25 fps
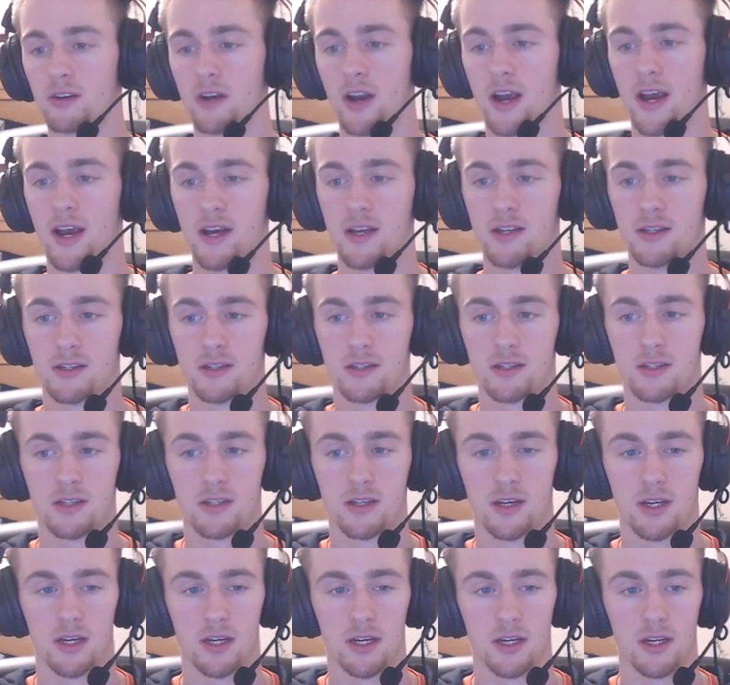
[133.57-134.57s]
has
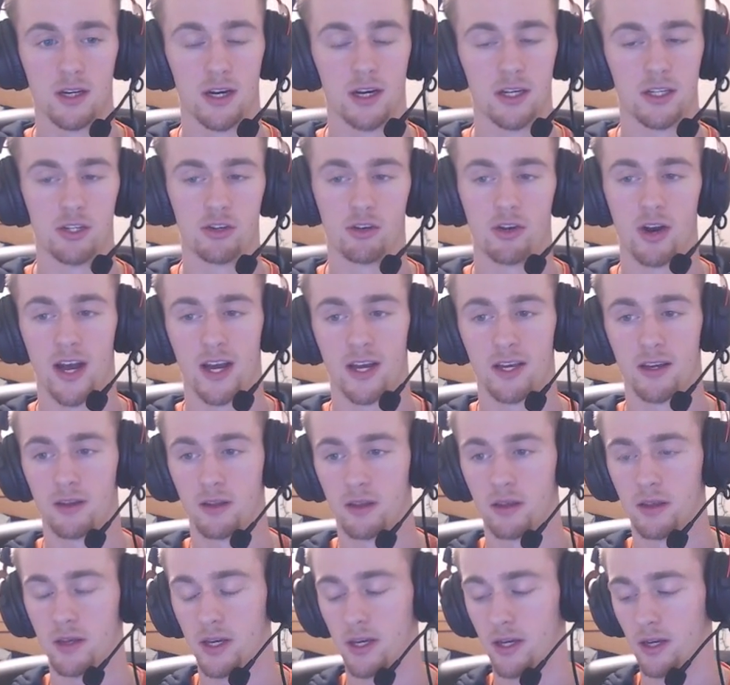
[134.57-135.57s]
a tracking
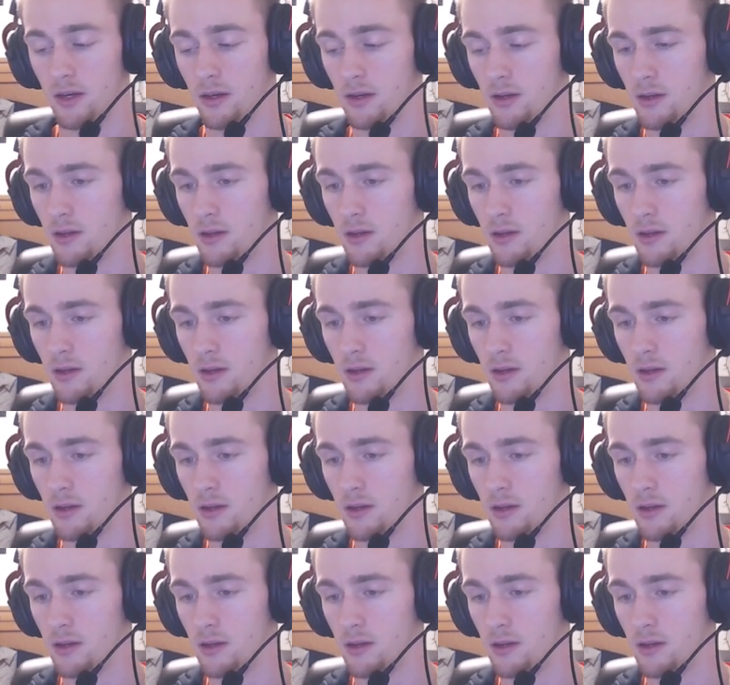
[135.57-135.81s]
thing